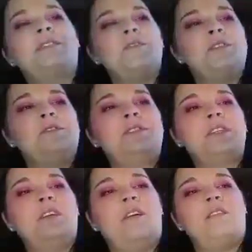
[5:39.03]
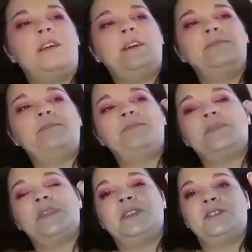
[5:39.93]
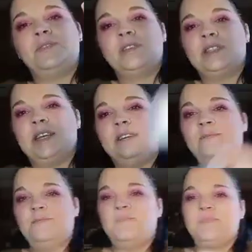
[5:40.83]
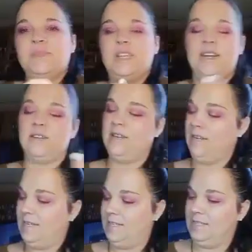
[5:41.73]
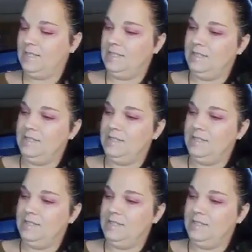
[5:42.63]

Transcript: also used it all up, as you can tell. There is,